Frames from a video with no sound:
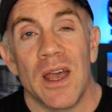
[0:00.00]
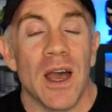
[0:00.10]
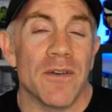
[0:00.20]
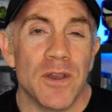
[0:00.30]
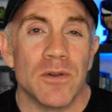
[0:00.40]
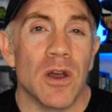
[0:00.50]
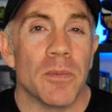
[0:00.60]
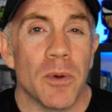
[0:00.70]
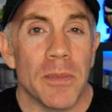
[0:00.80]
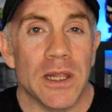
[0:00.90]
A few
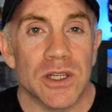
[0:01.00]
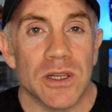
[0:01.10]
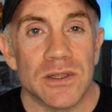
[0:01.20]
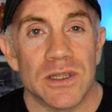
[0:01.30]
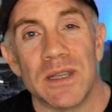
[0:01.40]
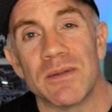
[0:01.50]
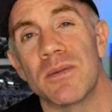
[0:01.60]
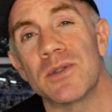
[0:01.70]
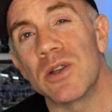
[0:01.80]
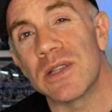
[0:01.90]
notable mentions:
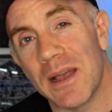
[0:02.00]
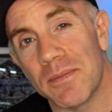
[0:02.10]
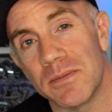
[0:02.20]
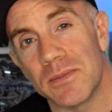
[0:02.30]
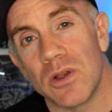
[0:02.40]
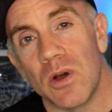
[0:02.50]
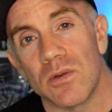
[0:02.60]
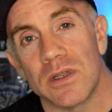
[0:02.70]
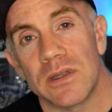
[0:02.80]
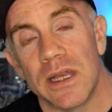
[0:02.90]
sometimes I use Epsom
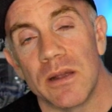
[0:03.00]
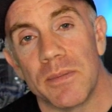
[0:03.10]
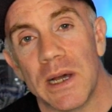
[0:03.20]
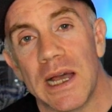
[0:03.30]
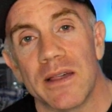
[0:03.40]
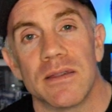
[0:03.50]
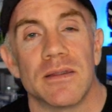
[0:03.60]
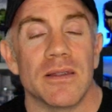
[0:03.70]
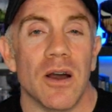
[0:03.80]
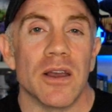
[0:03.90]
salts in a bath.
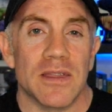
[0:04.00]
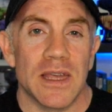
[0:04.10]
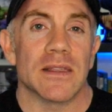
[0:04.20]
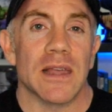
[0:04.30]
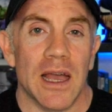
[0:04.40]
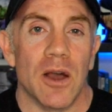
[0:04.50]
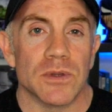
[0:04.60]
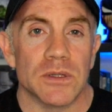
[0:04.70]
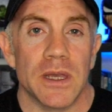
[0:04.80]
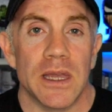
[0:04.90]
I think that
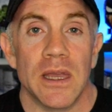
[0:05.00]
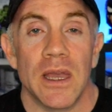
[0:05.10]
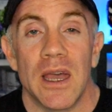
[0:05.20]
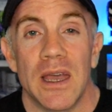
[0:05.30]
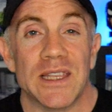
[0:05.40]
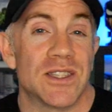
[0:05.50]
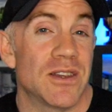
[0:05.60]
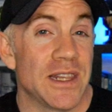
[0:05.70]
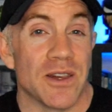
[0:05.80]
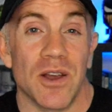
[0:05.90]
helps me. It's
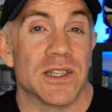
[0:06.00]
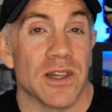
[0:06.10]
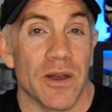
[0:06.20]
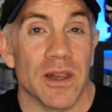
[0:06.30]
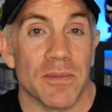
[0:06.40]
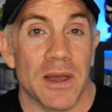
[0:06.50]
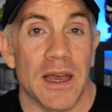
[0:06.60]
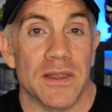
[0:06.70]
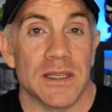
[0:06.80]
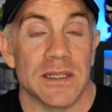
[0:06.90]
certainly nice to lie in a
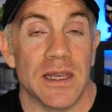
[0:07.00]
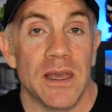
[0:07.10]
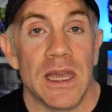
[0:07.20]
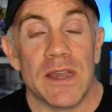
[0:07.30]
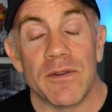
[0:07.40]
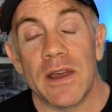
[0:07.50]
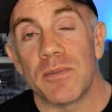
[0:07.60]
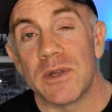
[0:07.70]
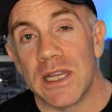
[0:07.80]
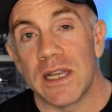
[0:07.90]
bath, isn't it? If you've had a
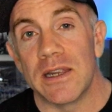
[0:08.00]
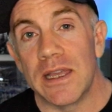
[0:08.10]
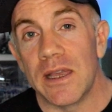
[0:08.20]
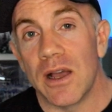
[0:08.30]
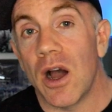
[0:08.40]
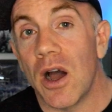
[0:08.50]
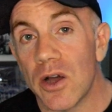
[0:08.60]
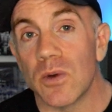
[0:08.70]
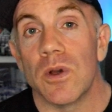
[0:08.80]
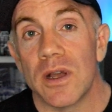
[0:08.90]
particularly
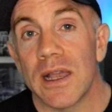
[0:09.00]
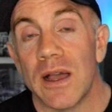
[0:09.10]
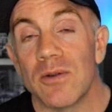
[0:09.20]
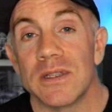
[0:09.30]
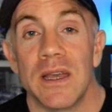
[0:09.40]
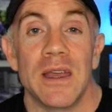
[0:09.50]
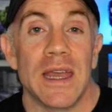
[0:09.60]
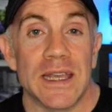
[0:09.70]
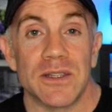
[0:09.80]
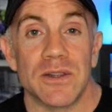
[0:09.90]
hard workout,
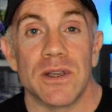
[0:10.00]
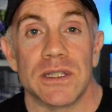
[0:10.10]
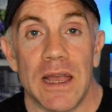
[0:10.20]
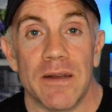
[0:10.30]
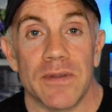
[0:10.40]
it's nice to have